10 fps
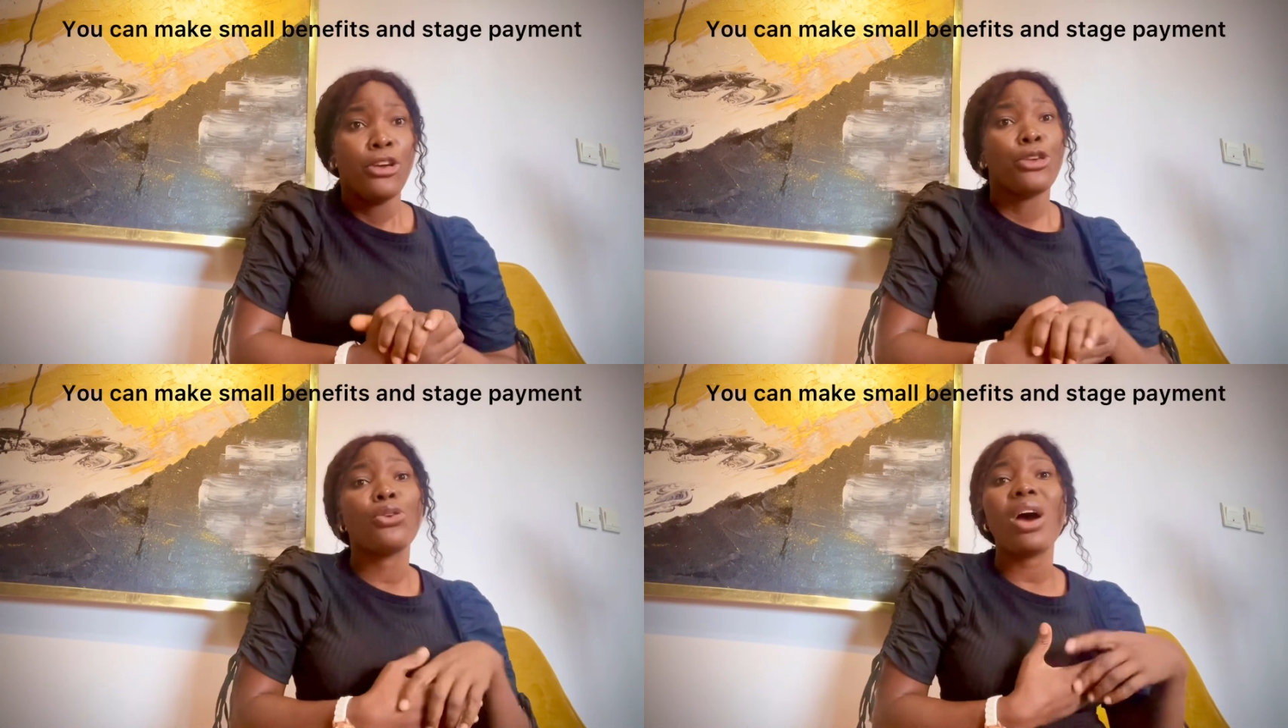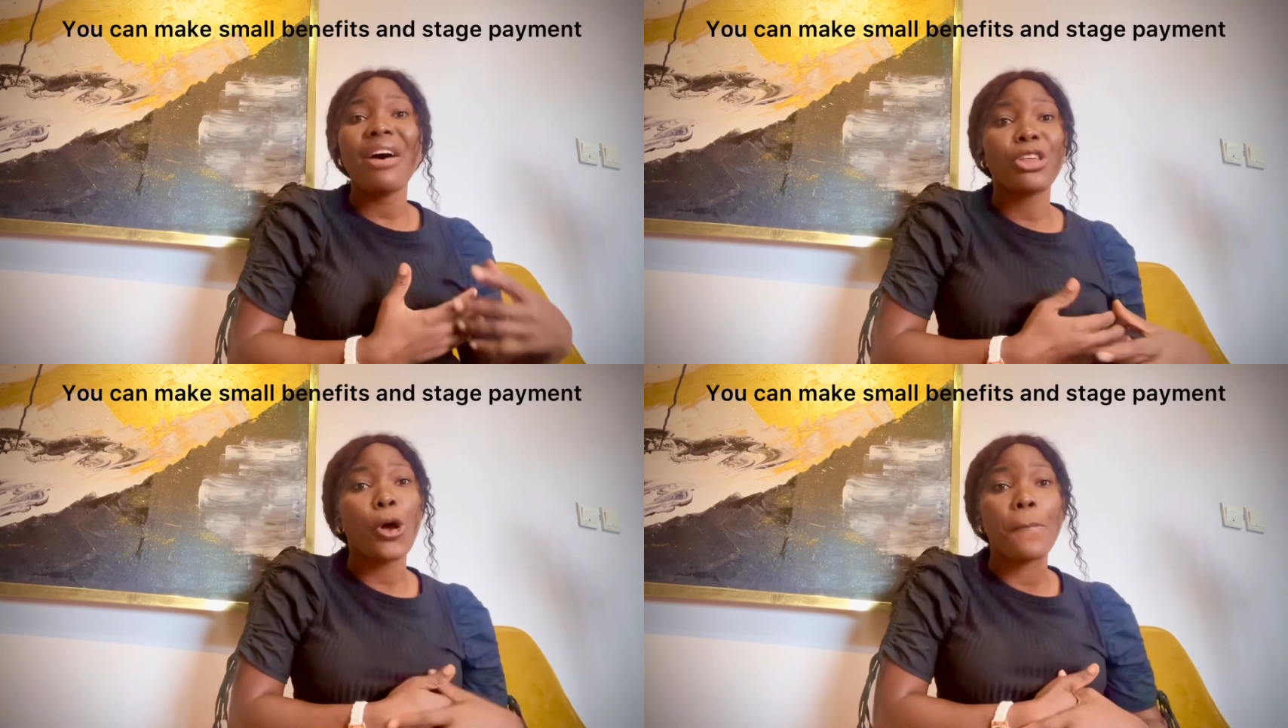you don't
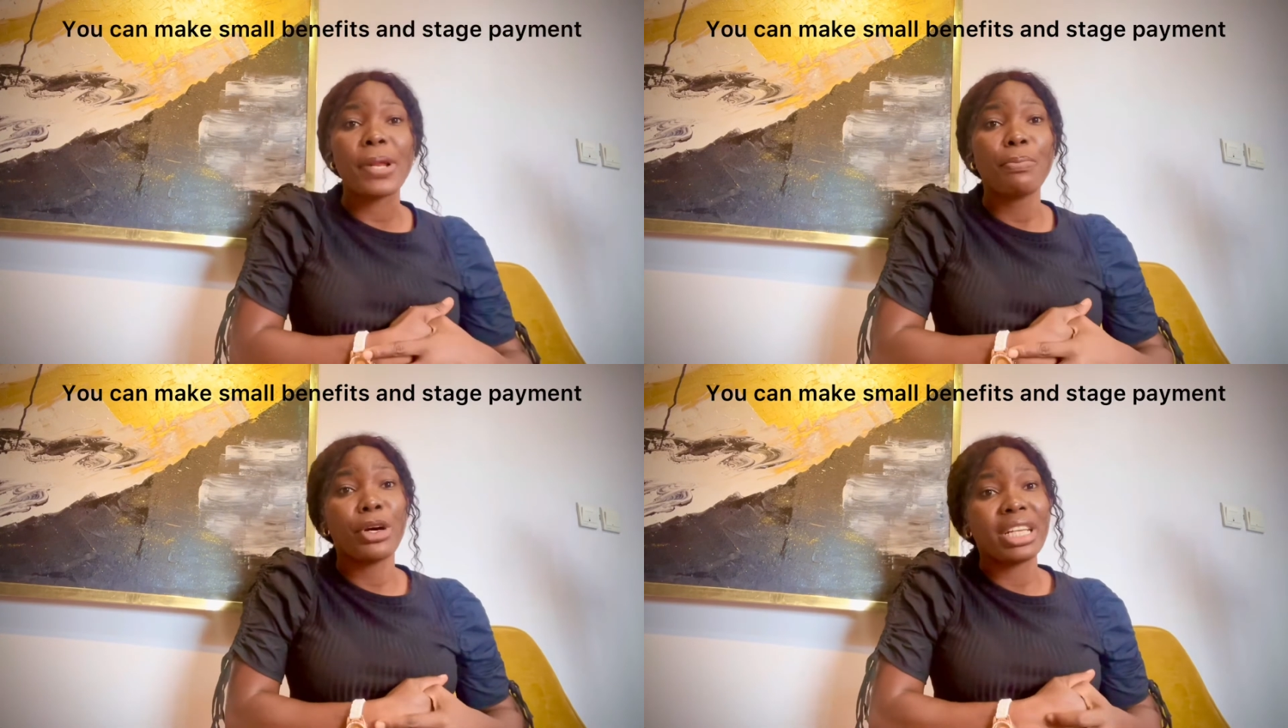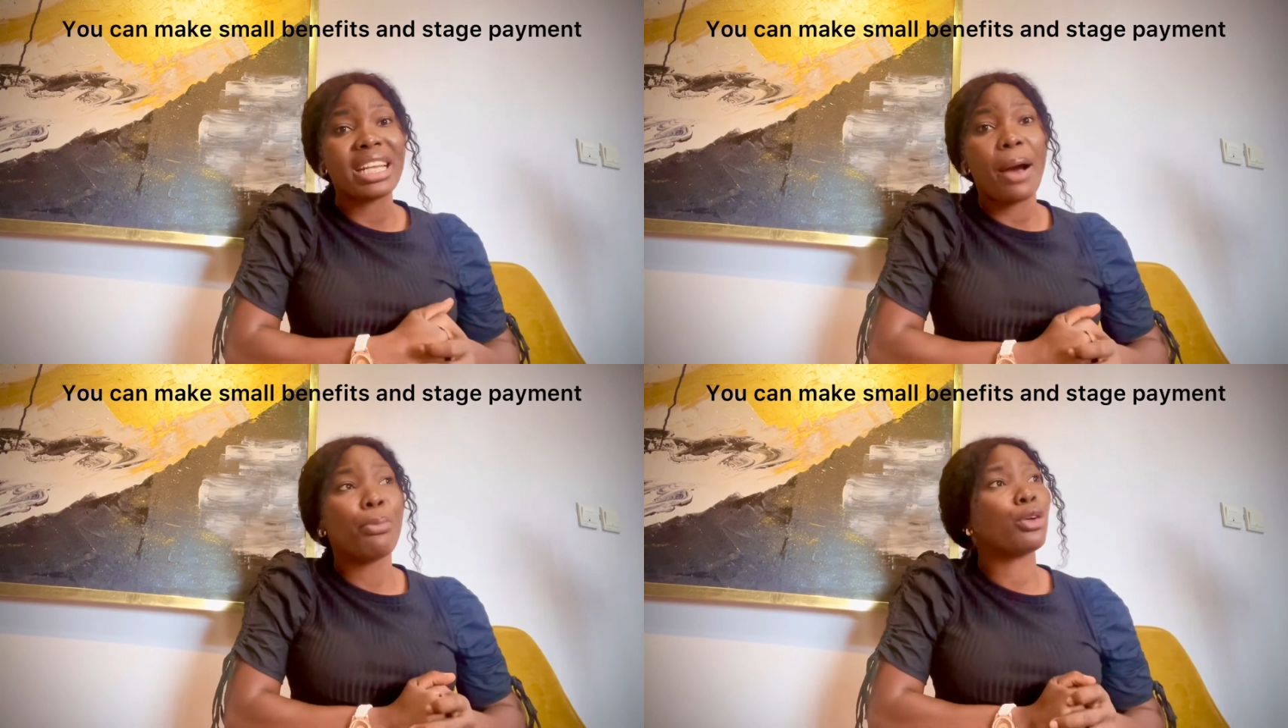have the complete money
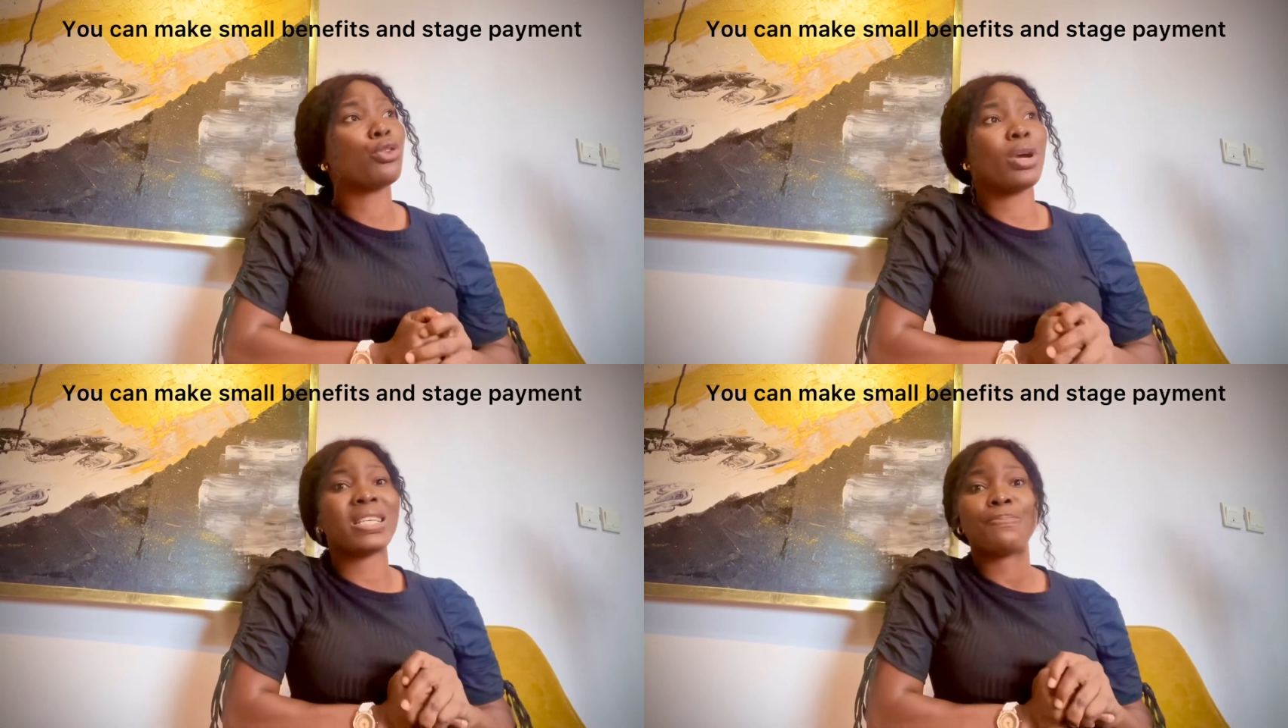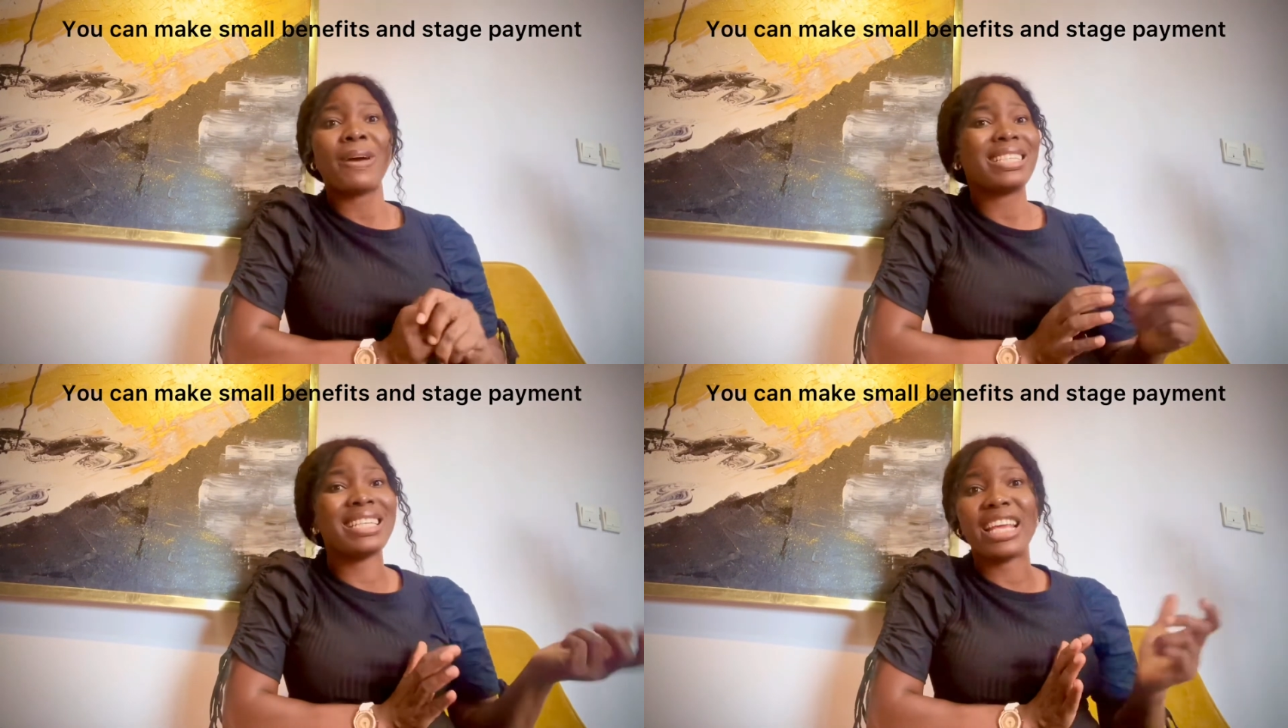now but you're
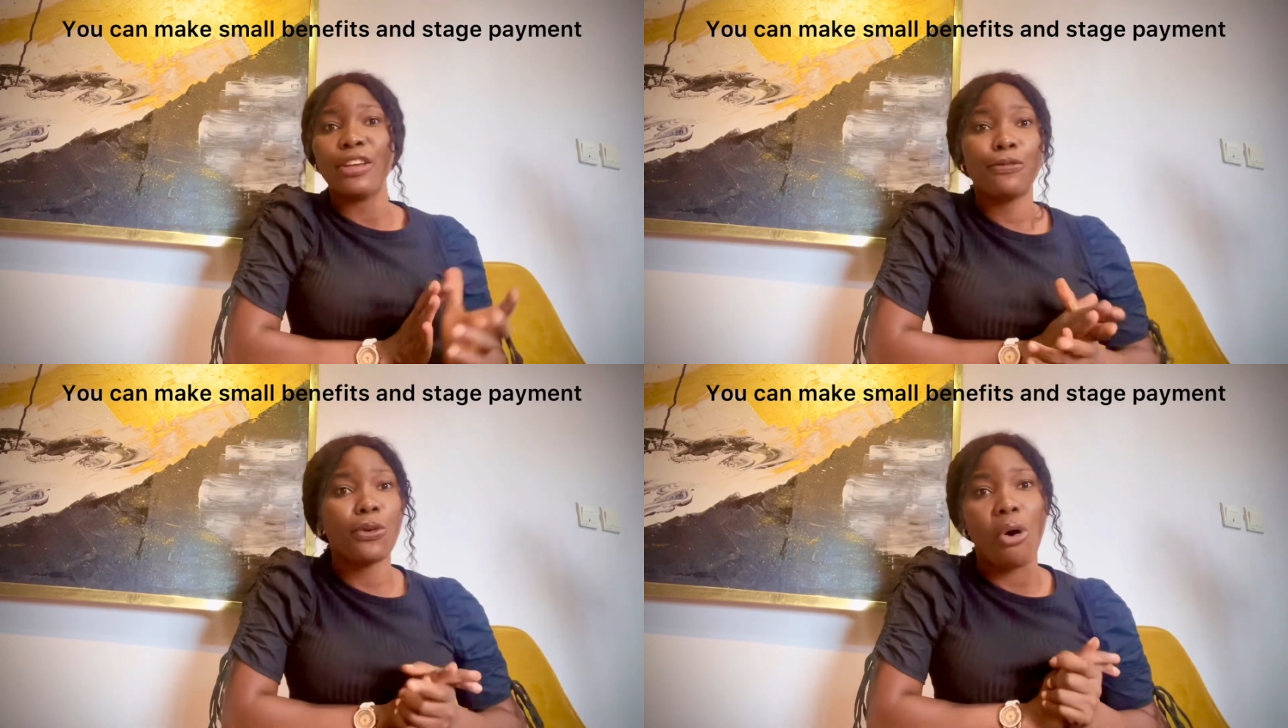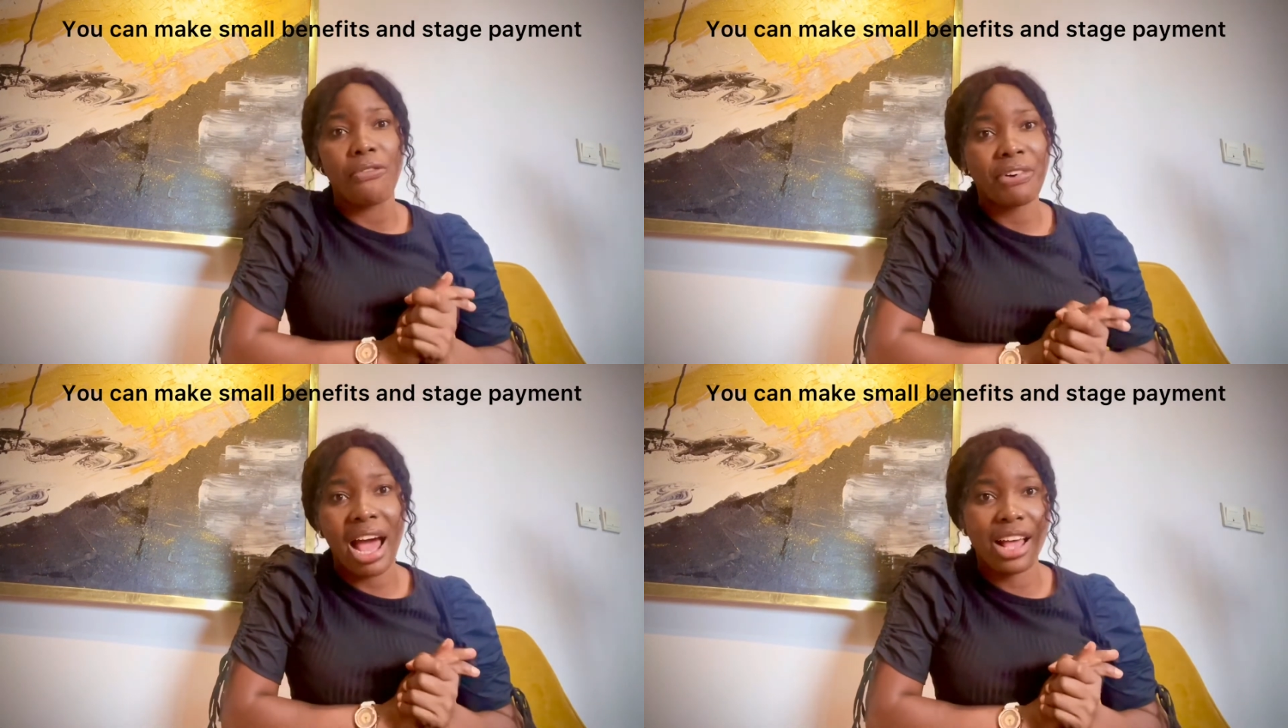expecting inflow
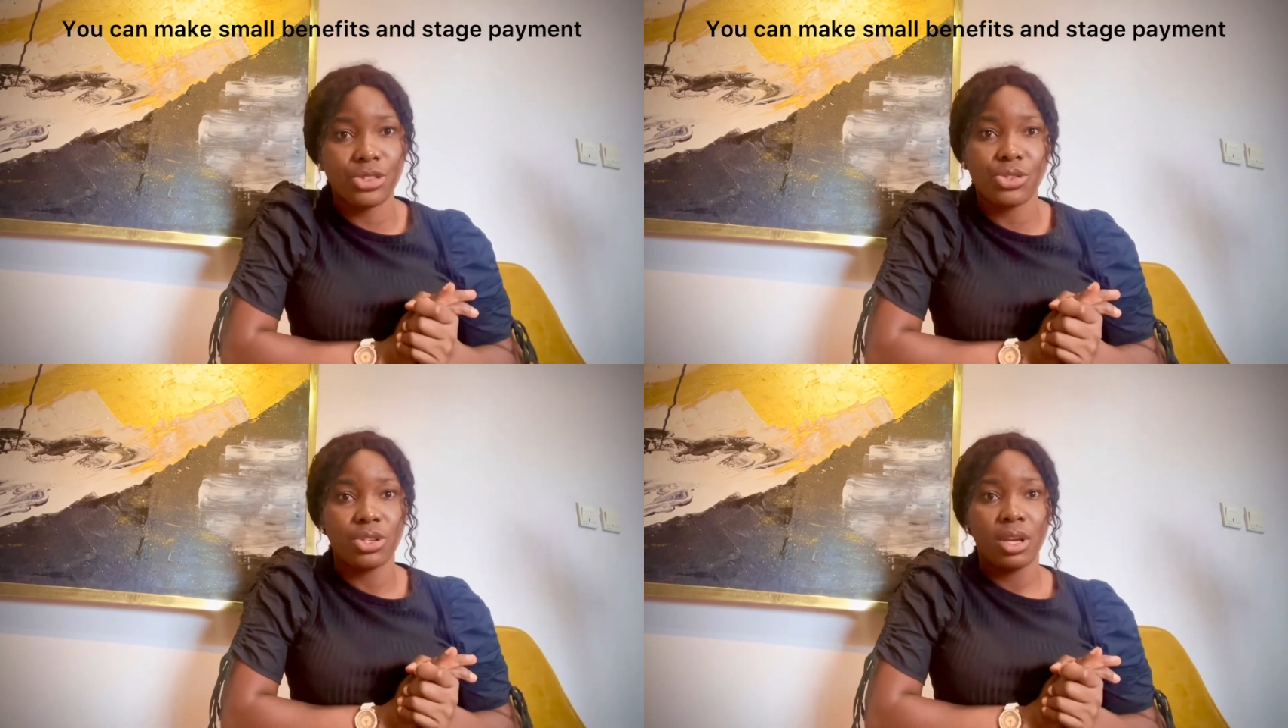of cash